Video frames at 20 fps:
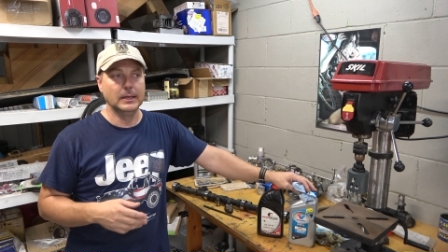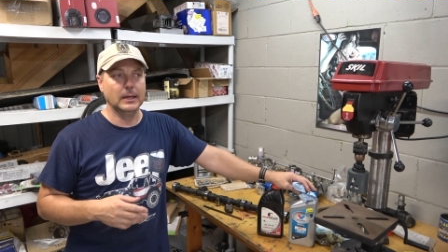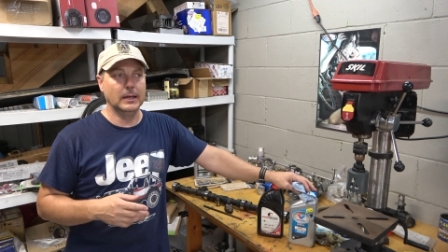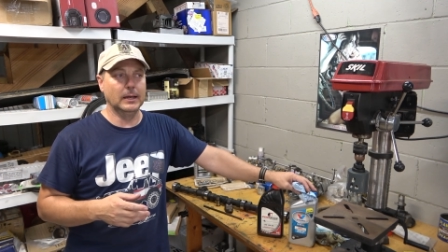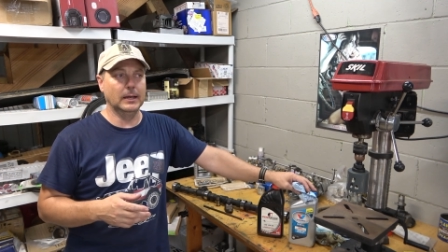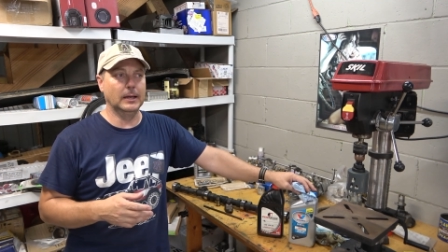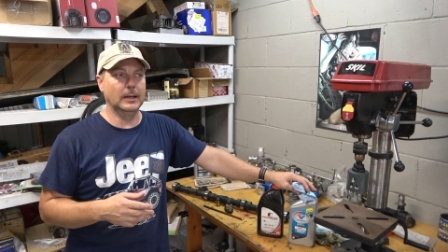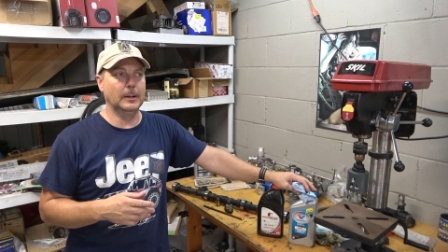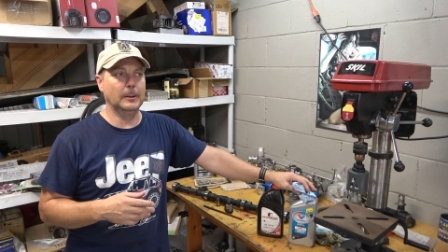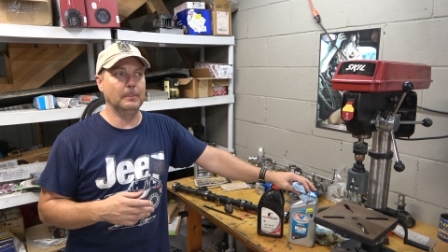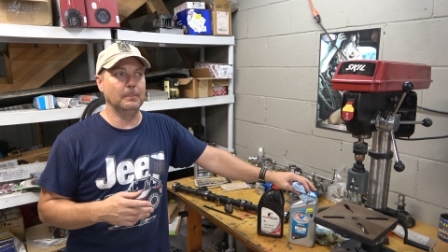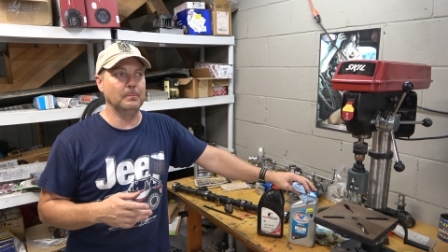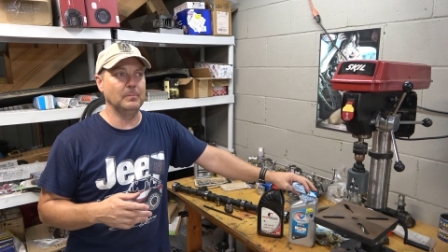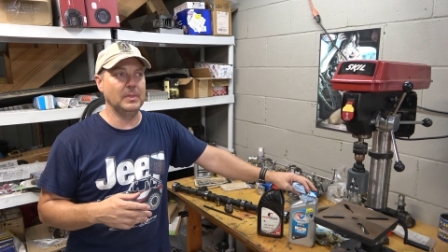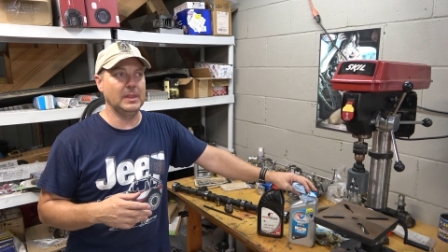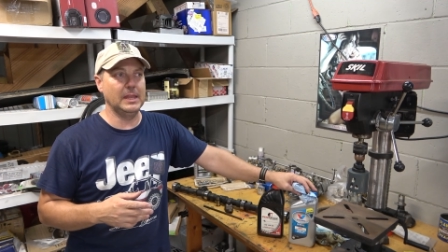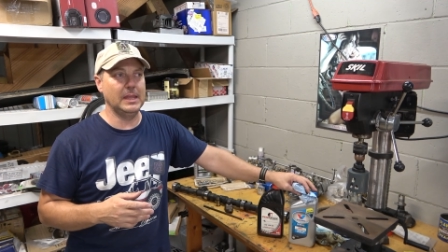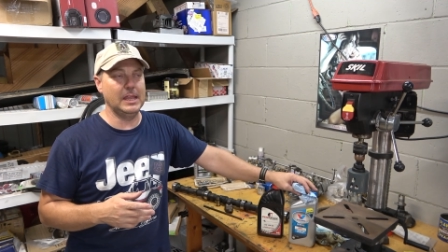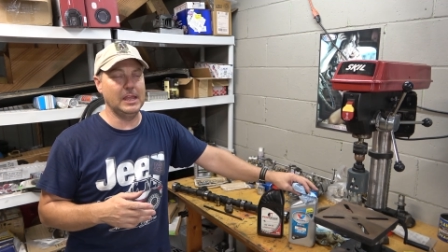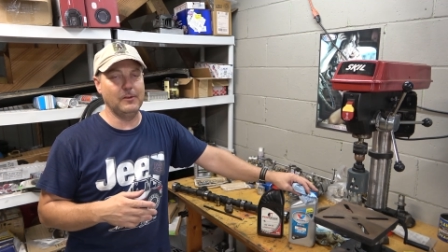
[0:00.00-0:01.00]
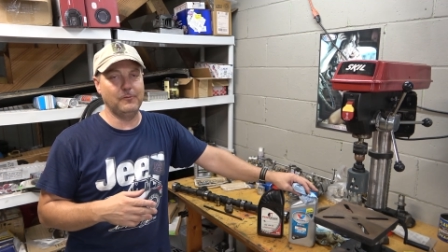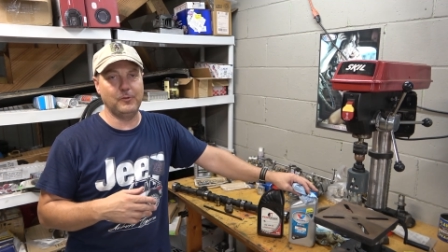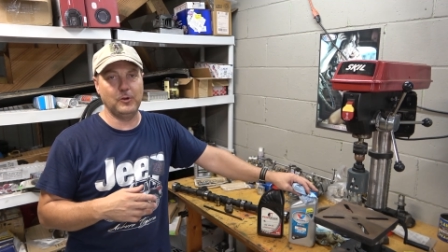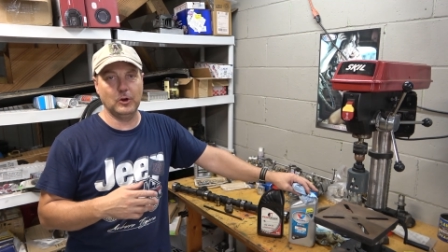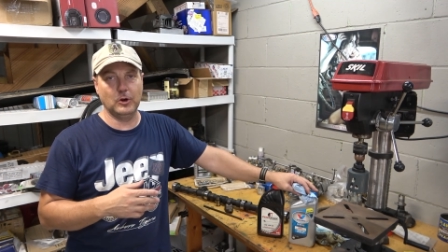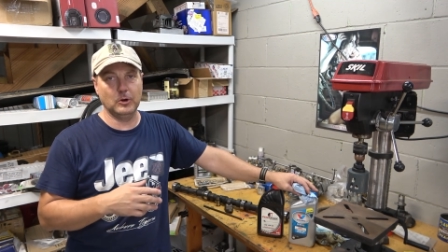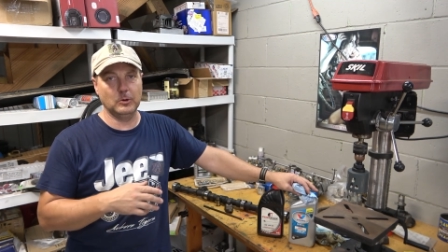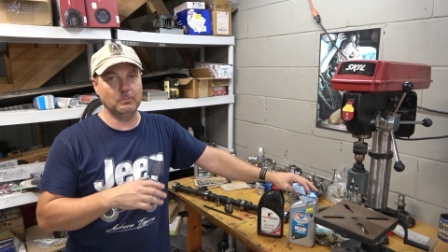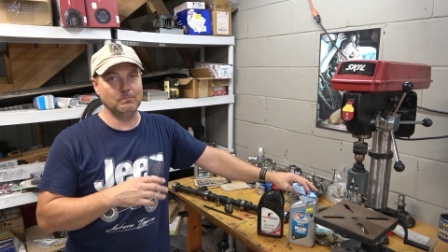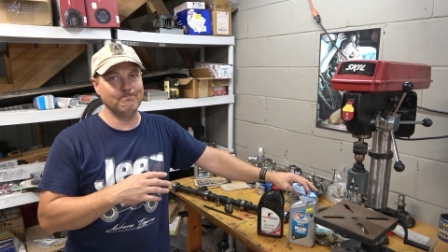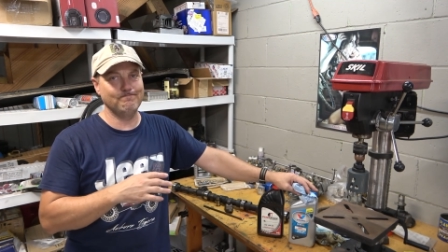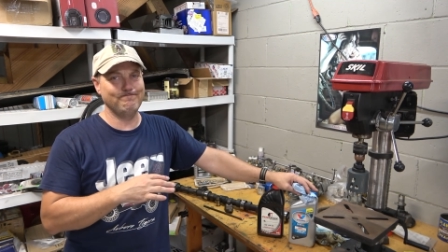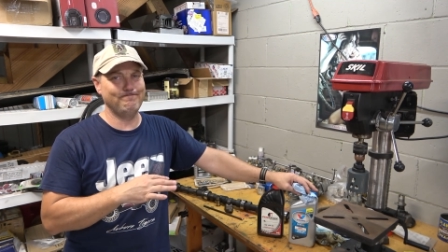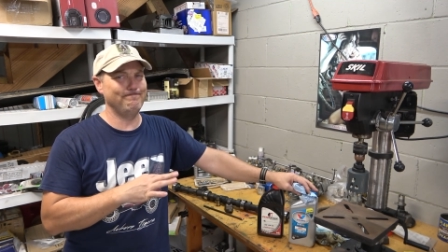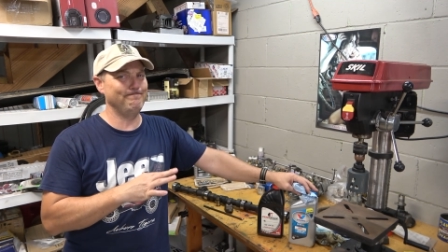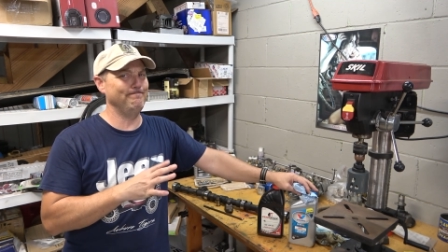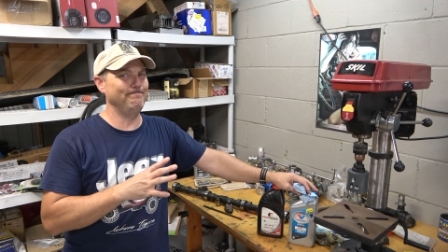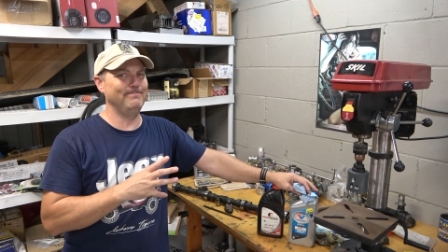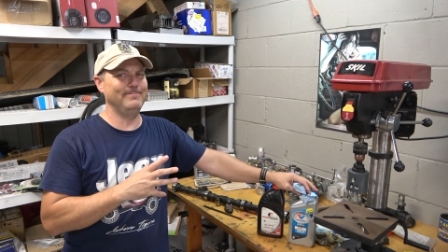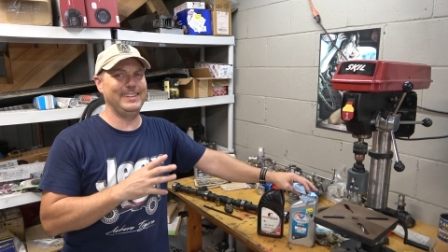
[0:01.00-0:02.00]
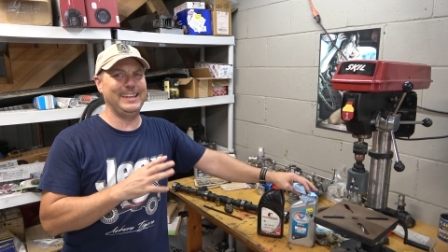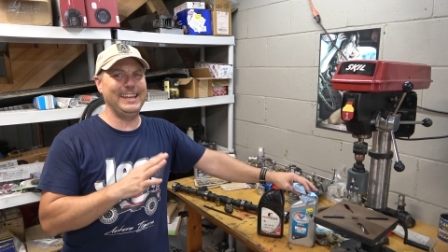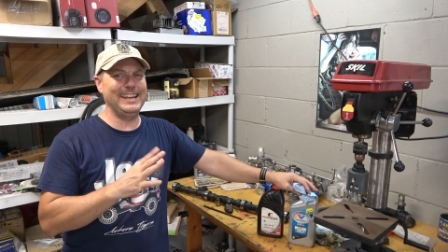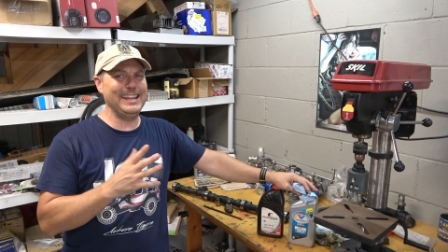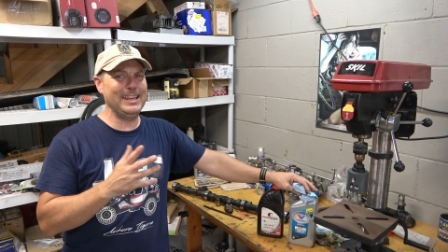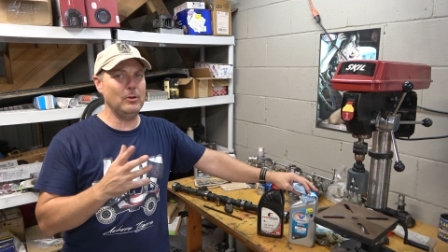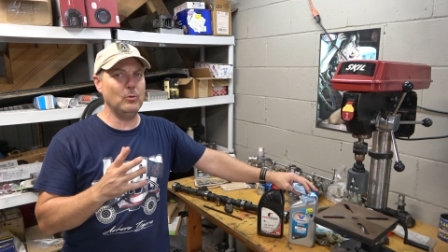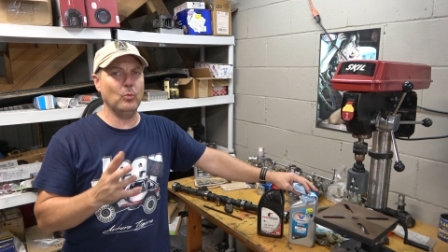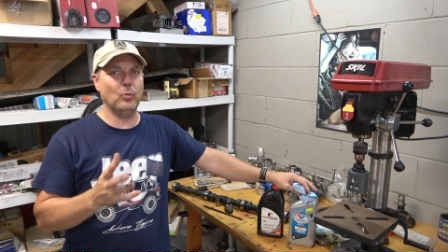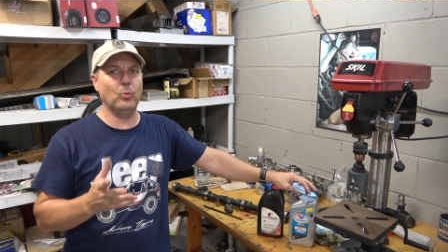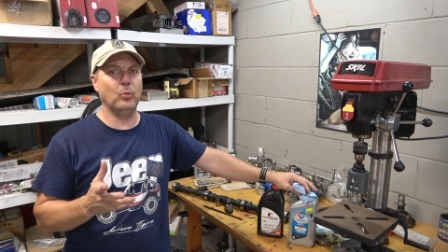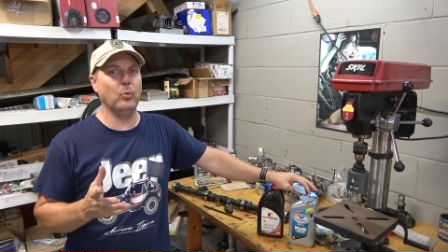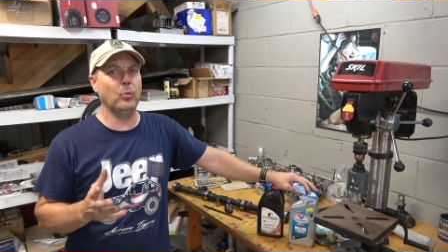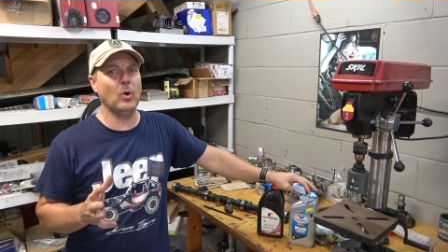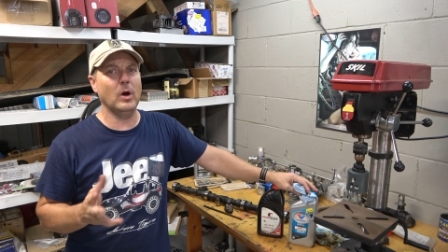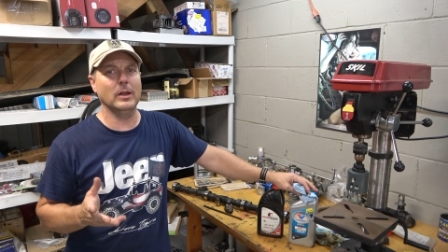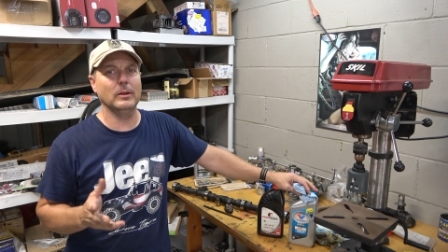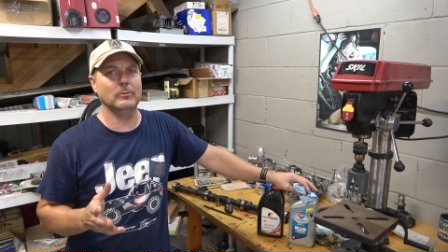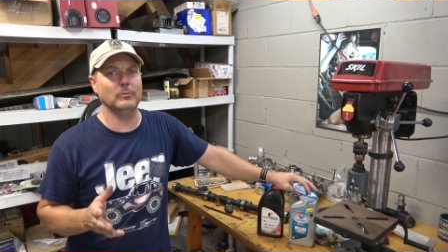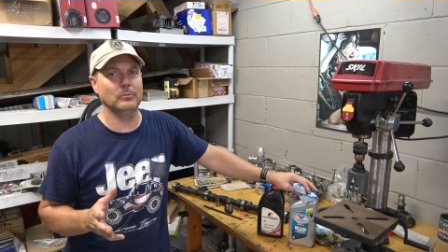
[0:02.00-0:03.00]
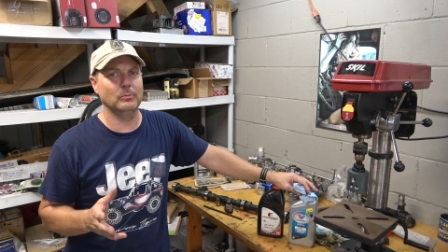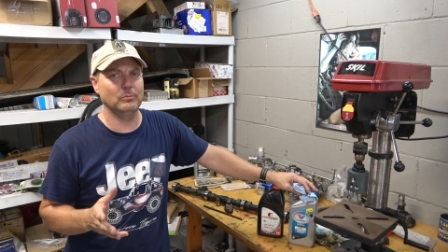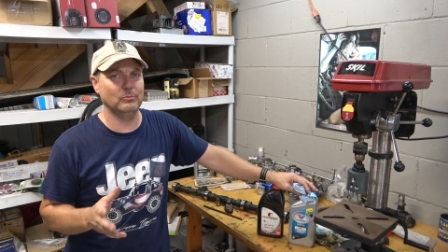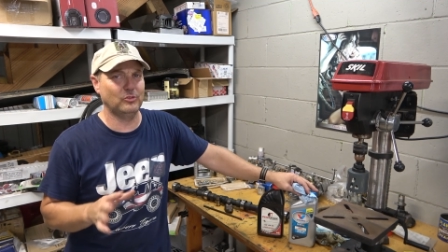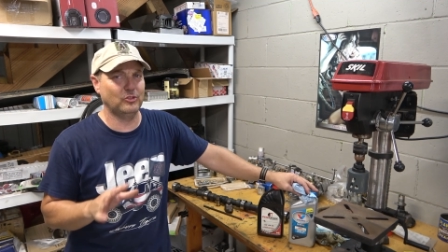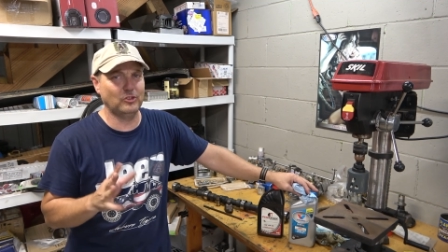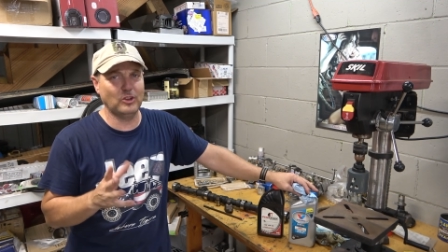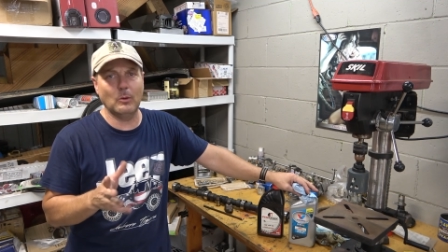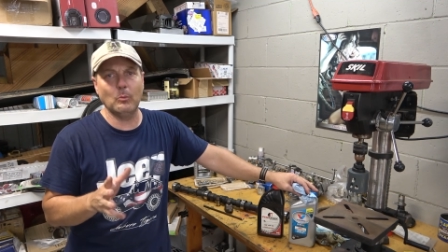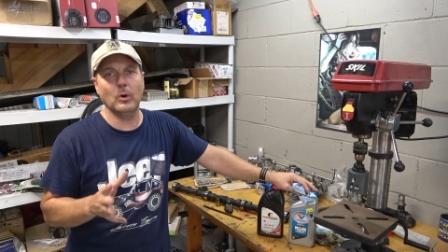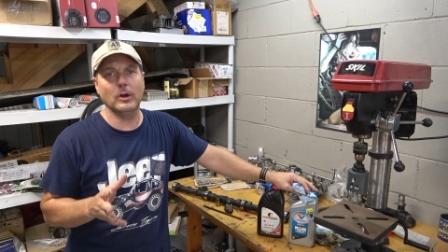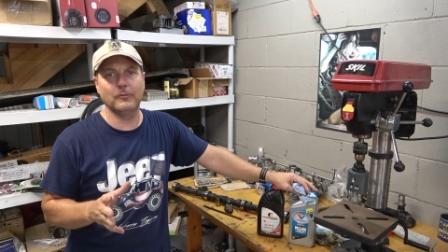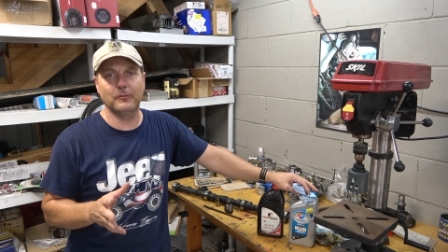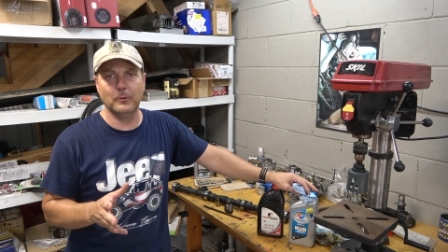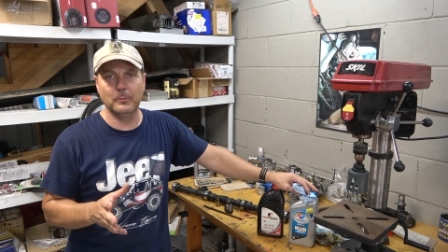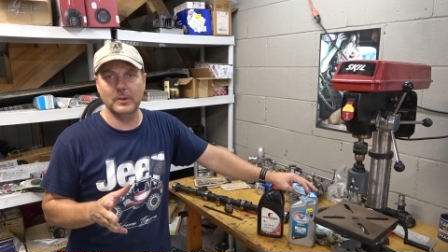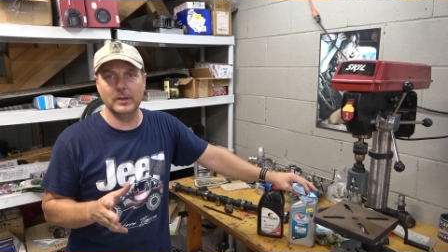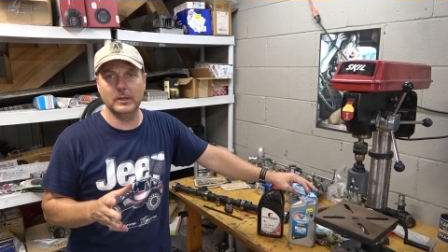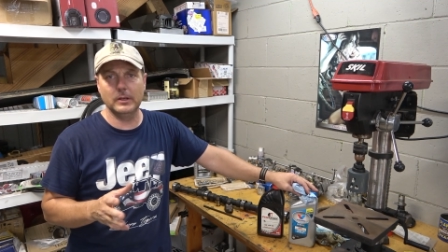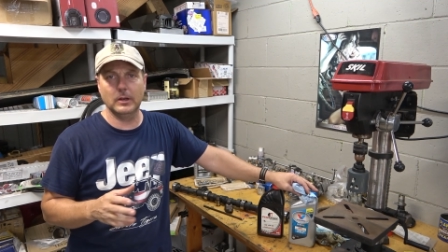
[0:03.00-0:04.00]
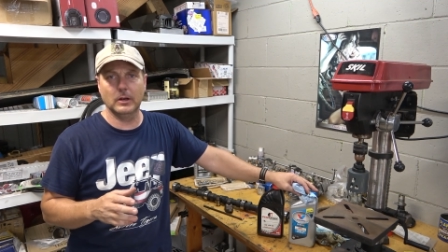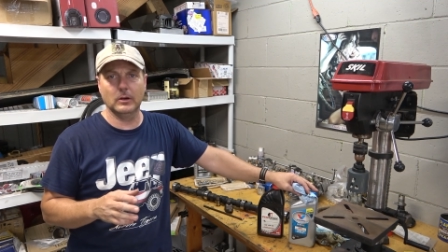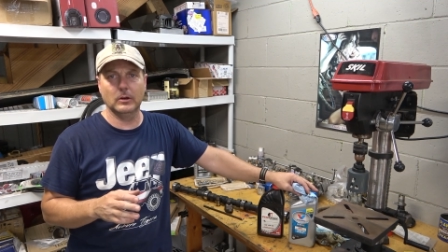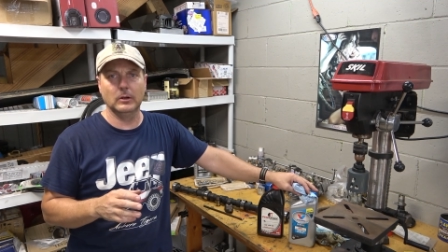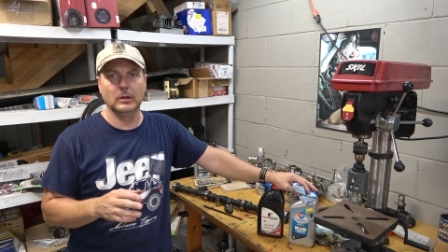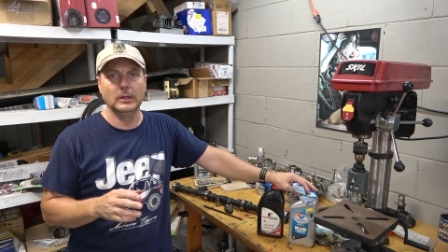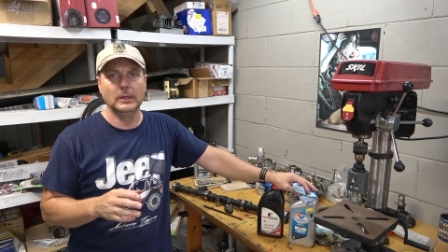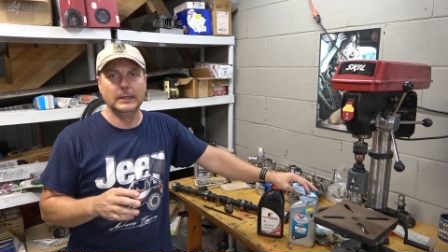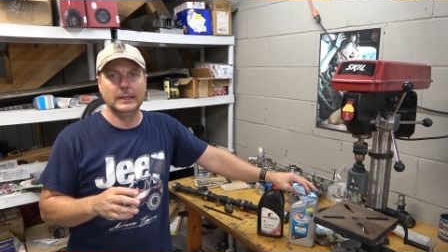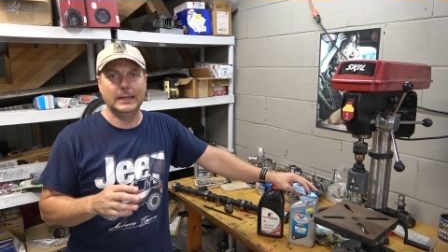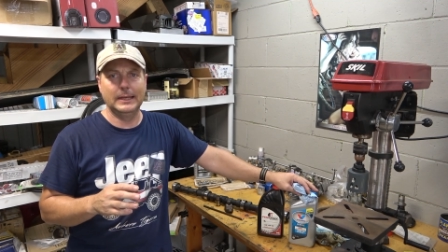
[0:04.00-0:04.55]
Um, if you're any what somewhat familiar